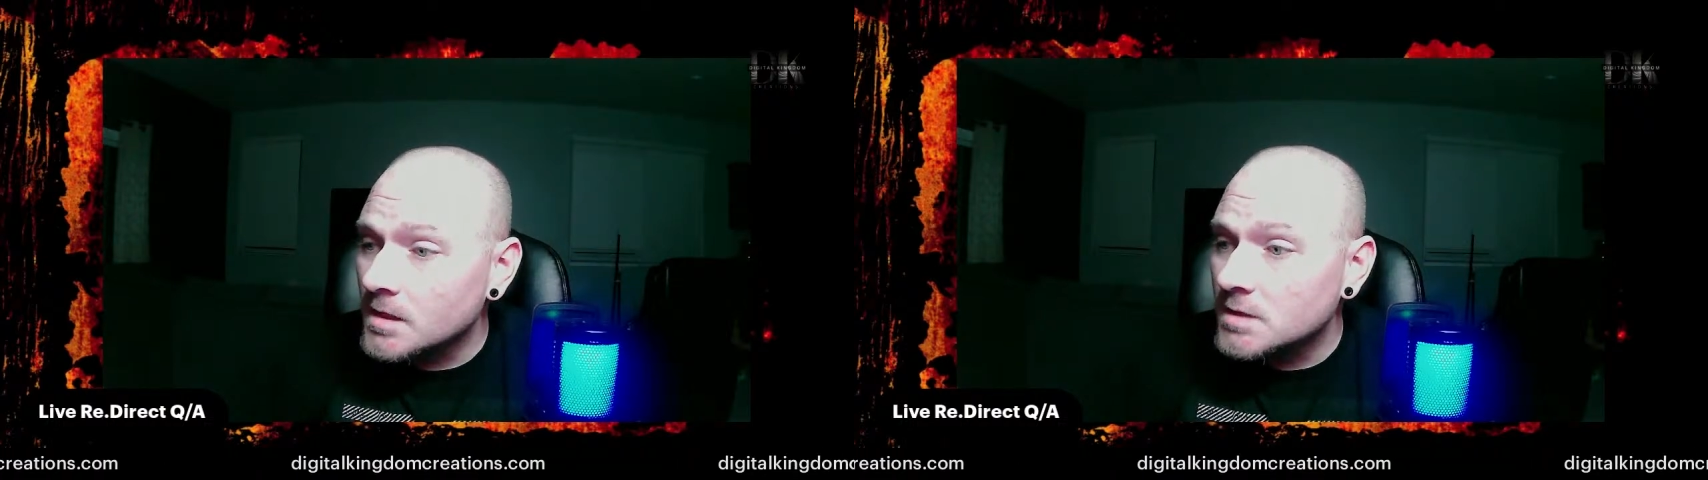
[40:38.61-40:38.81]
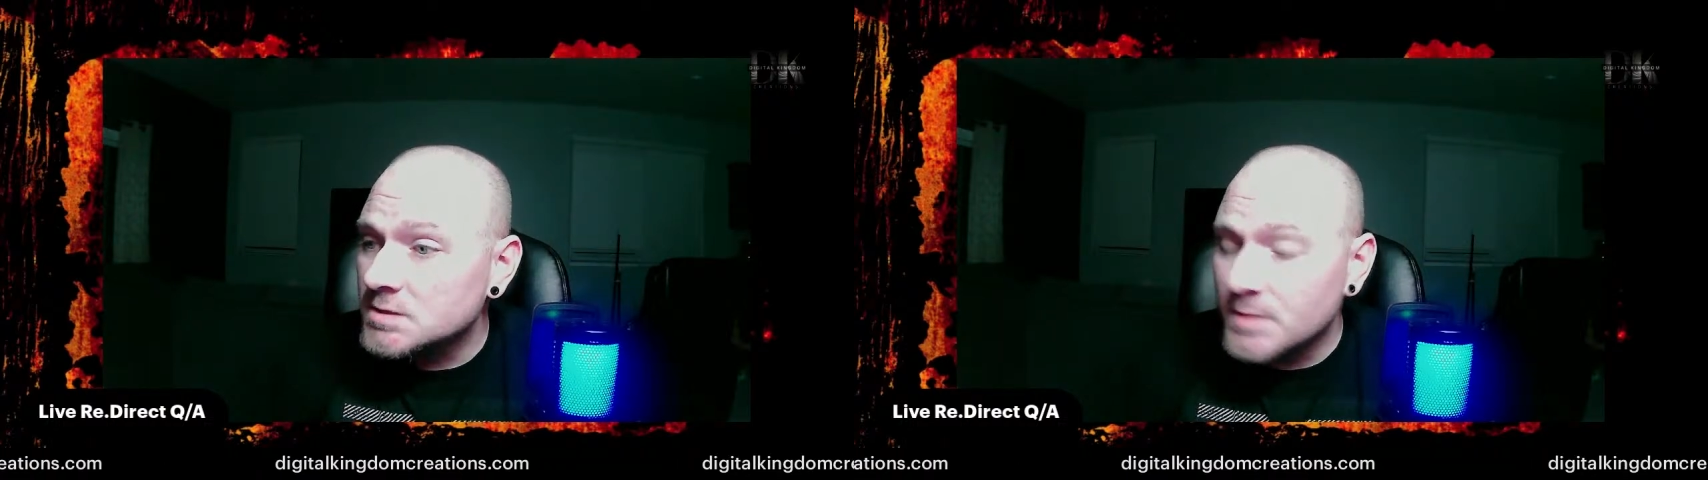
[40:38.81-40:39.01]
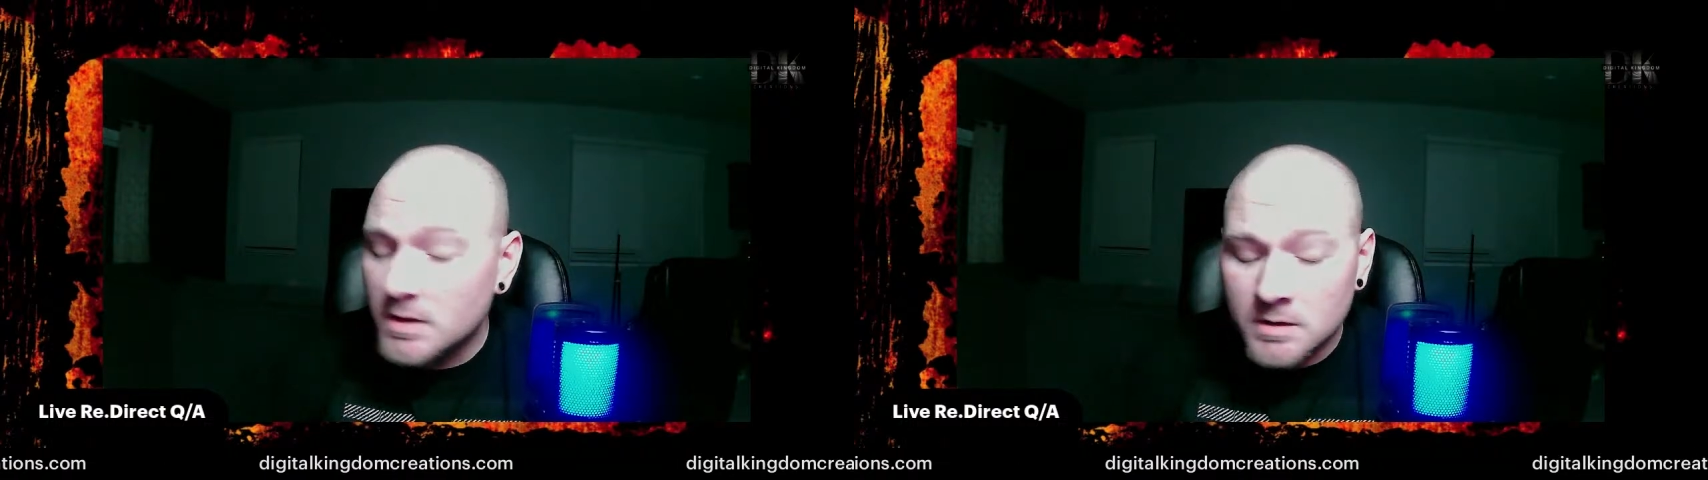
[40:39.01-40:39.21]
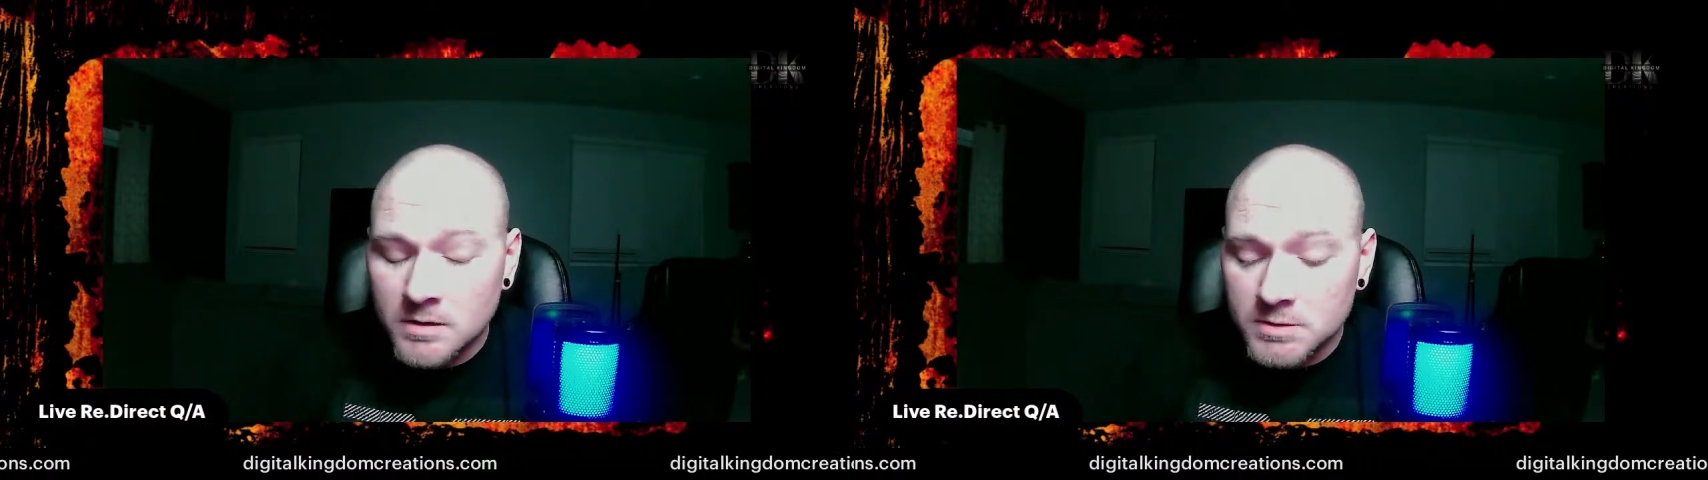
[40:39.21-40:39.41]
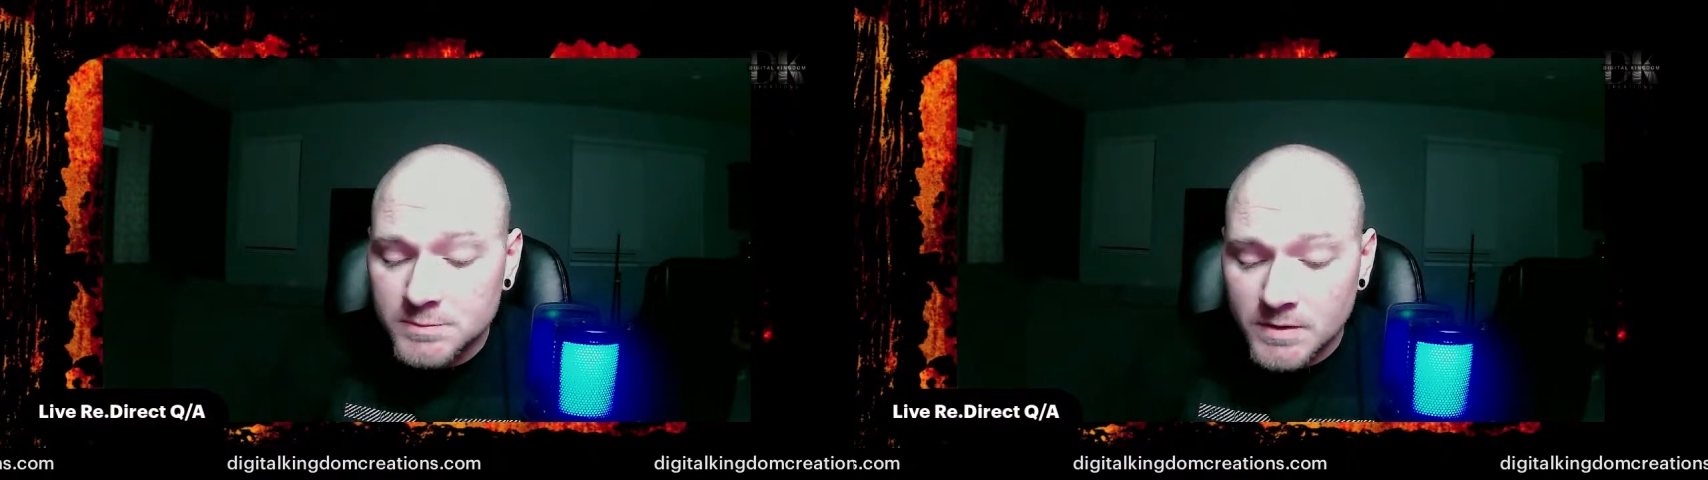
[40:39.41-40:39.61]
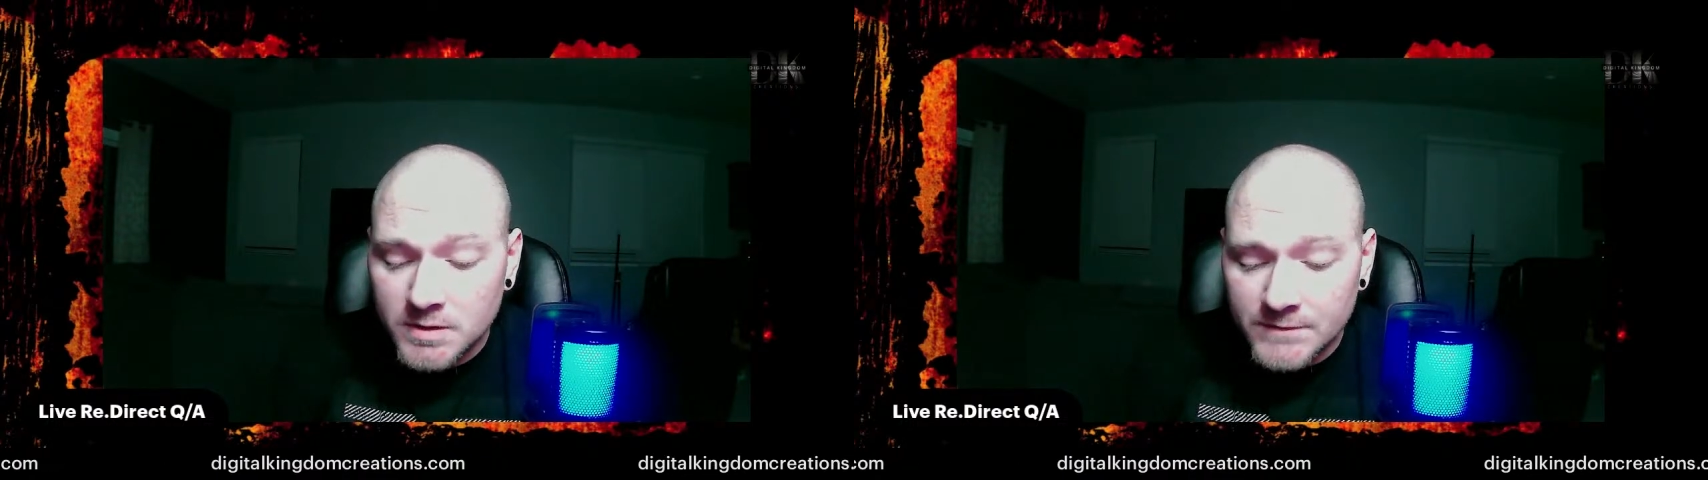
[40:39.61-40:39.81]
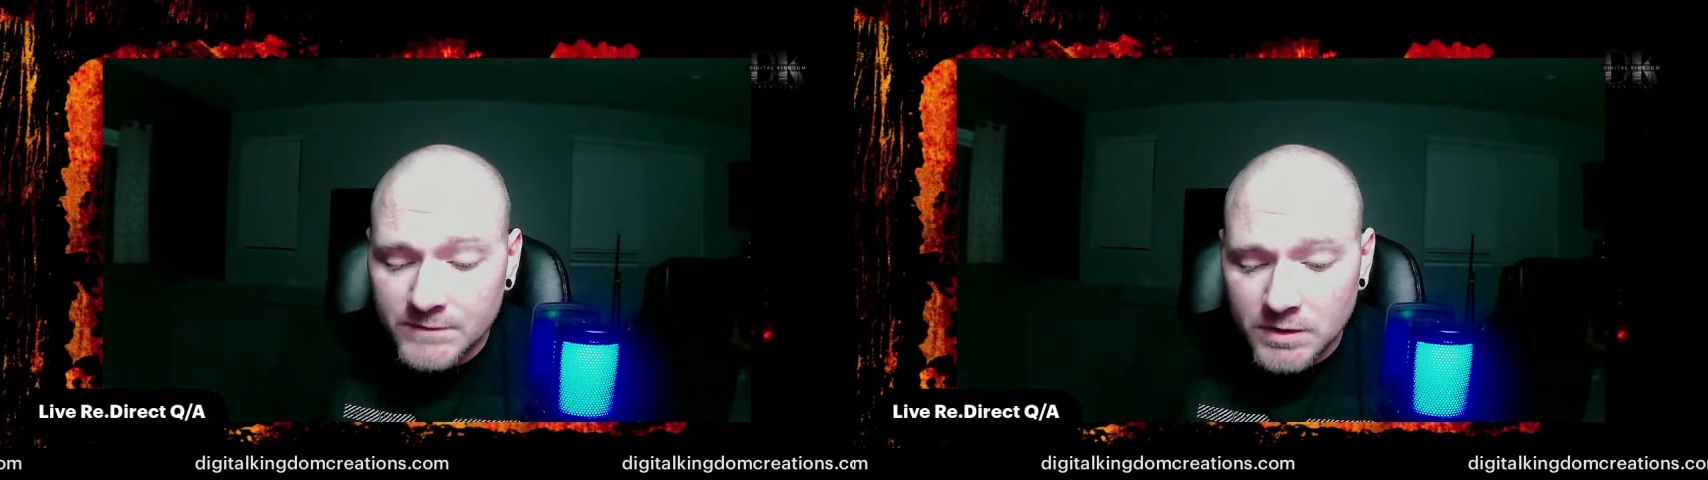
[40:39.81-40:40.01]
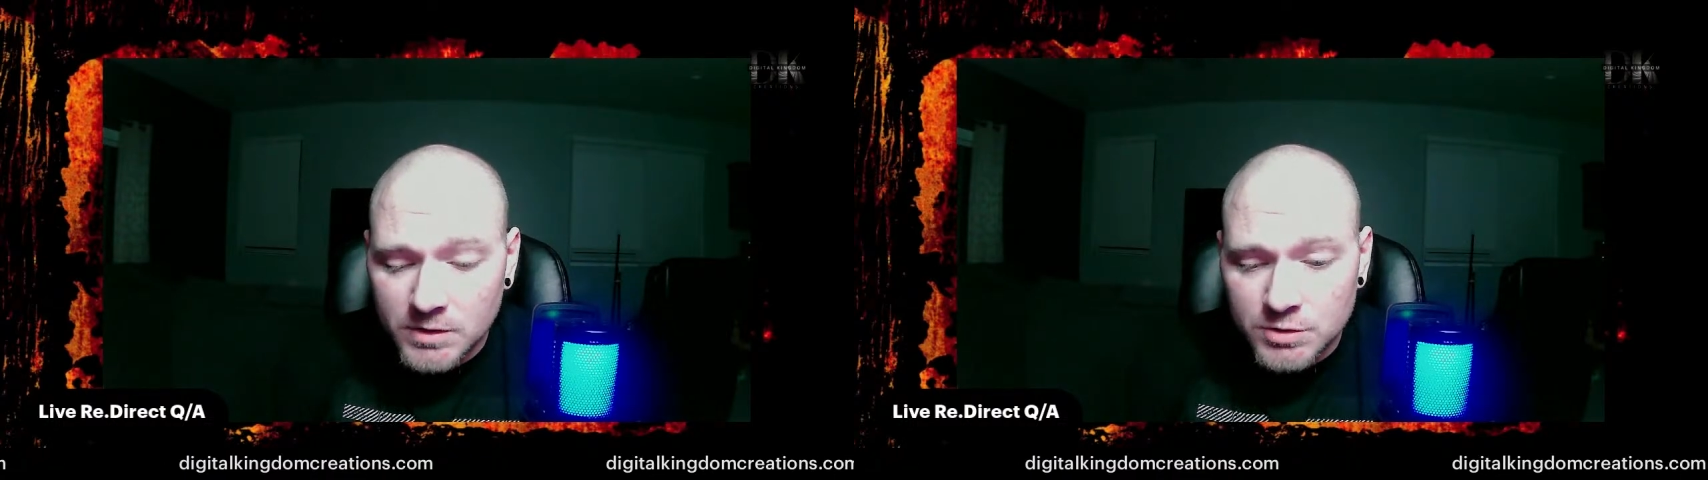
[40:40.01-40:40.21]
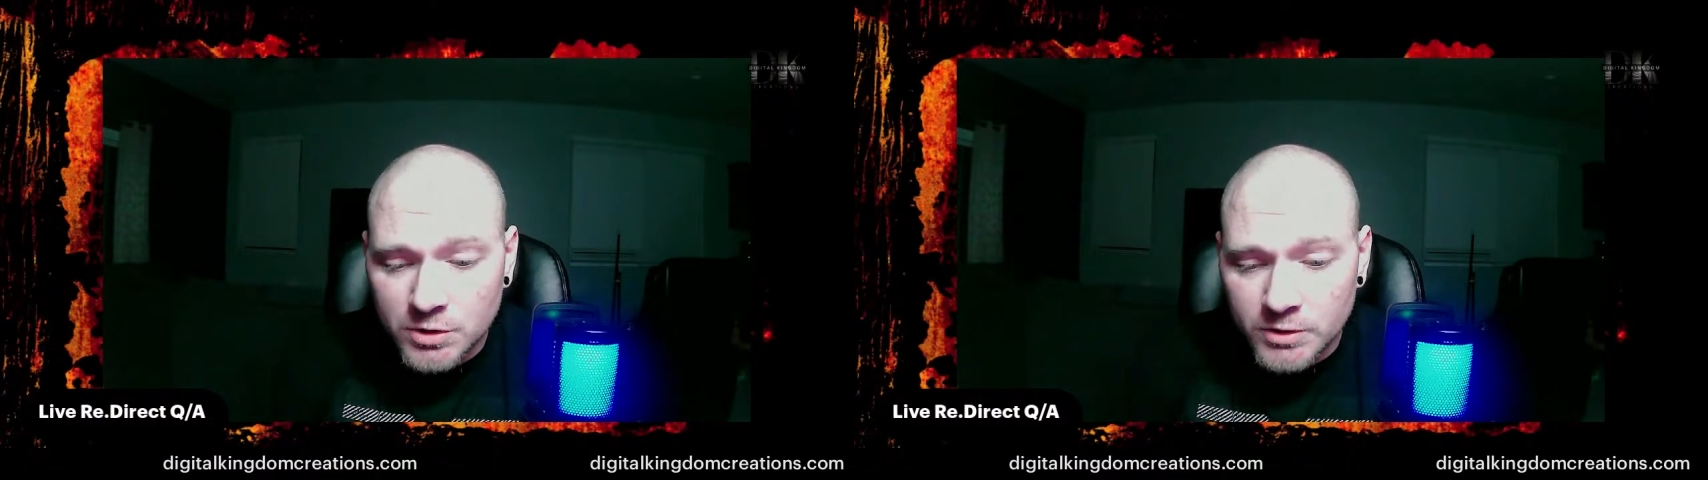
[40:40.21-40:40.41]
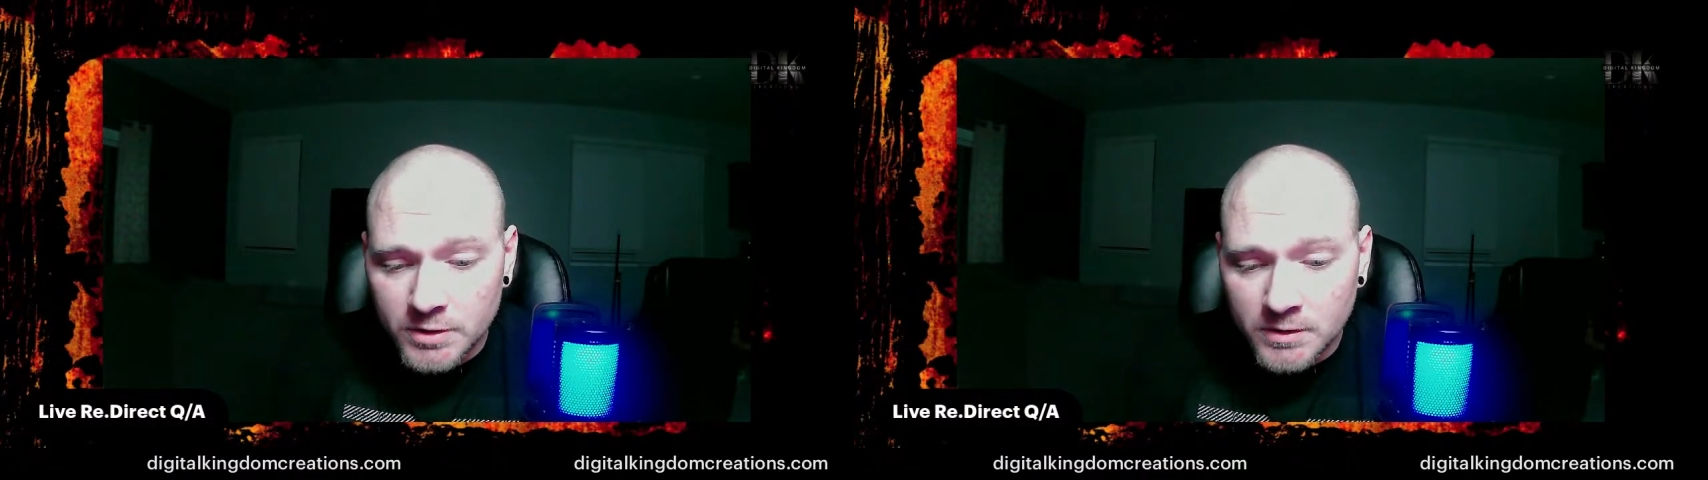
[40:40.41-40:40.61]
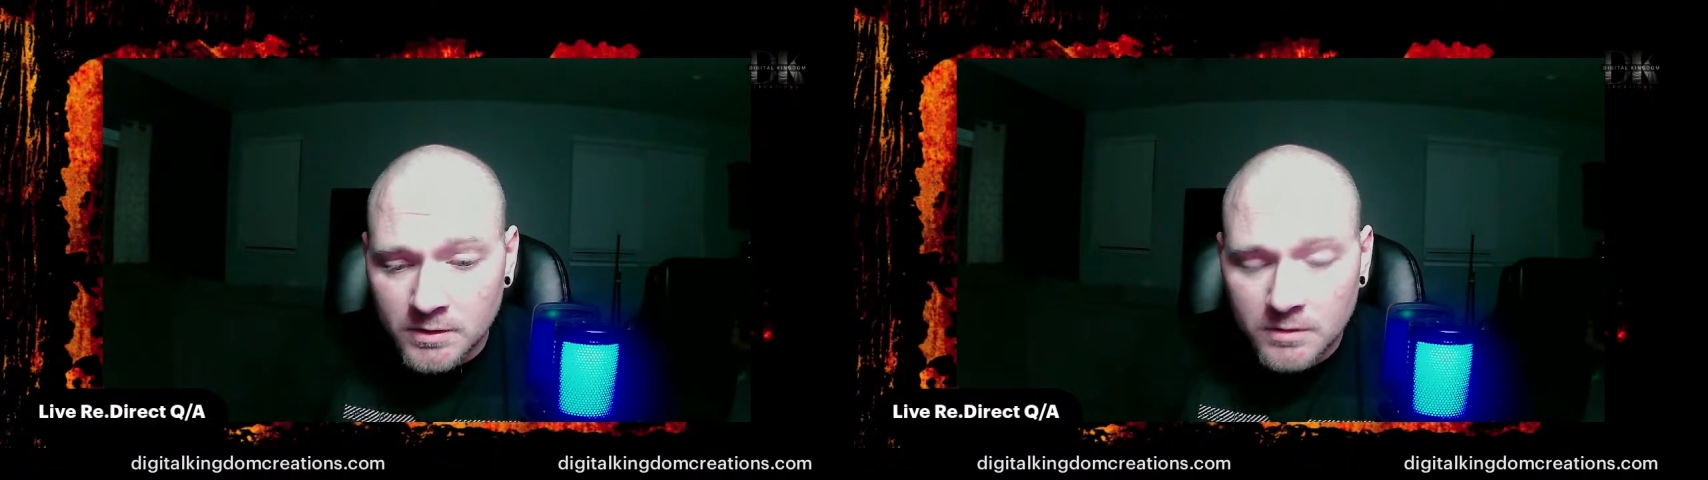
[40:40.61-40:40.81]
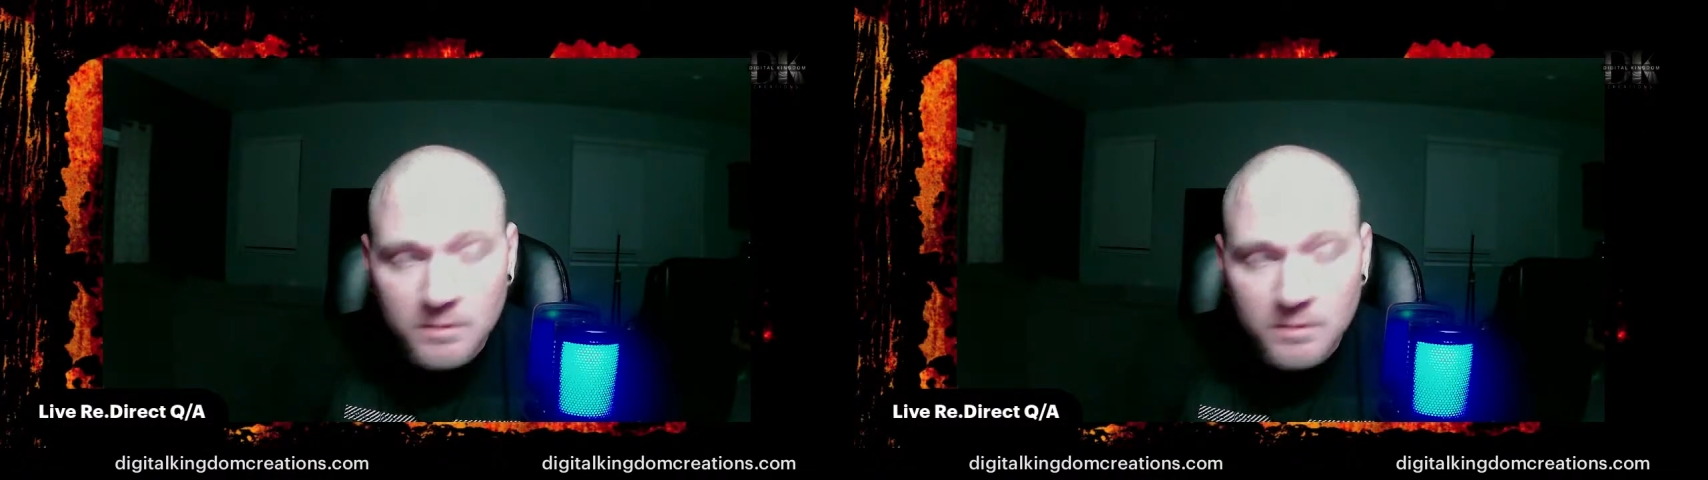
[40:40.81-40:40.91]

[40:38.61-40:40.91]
It's been definitely a journey,